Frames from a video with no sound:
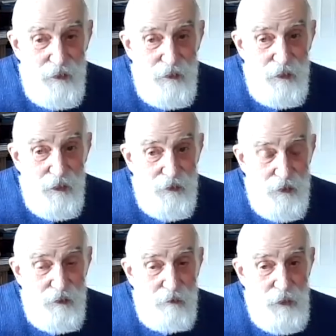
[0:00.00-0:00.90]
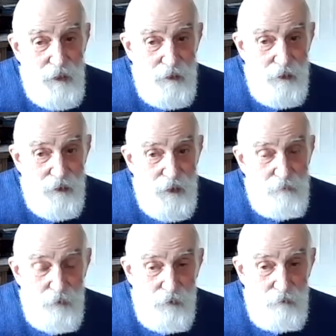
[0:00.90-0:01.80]
And then I began to think
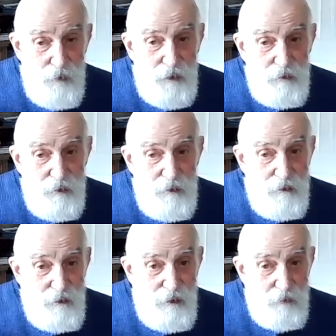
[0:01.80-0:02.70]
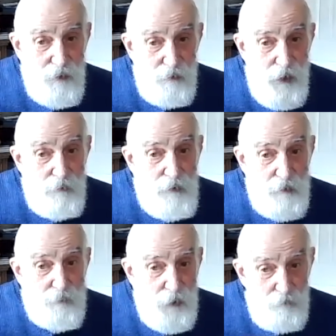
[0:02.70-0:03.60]
more, well, you know, the only
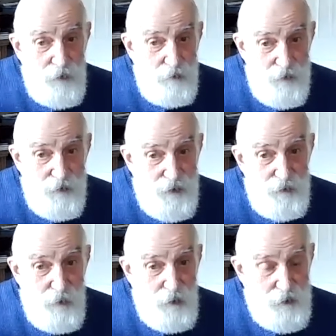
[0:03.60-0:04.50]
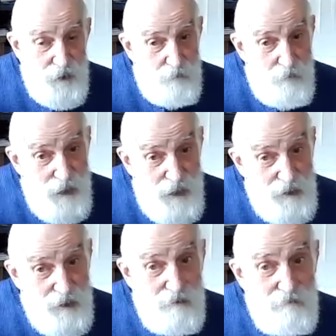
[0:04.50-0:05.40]
problem in this world is me.